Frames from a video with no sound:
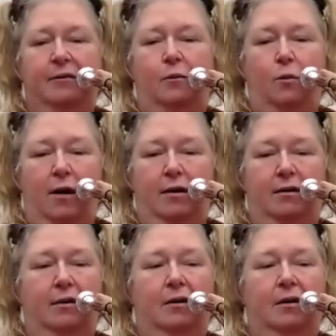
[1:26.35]

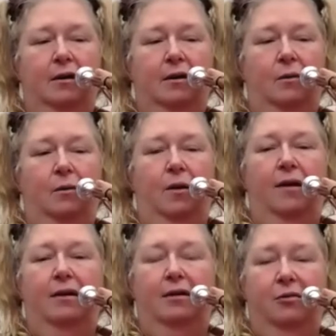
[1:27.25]
1,
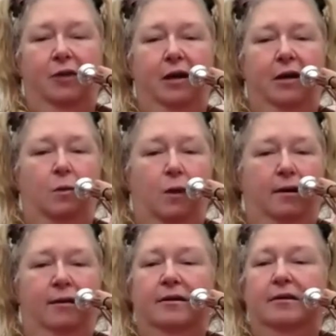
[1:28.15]
1, 3,
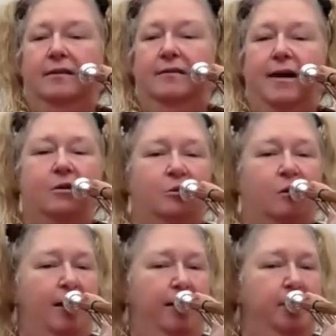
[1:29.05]
1. Let's give that a
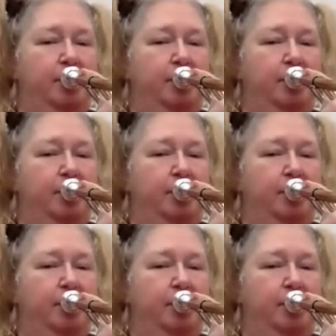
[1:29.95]
try.